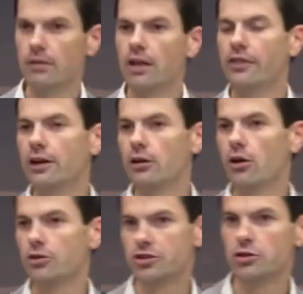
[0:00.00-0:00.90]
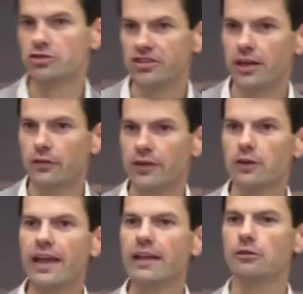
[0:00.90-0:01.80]
There are churches out there
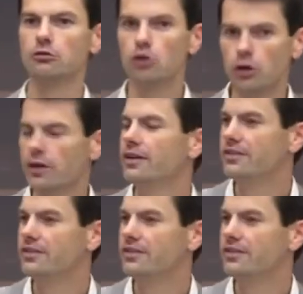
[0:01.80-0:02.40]
that look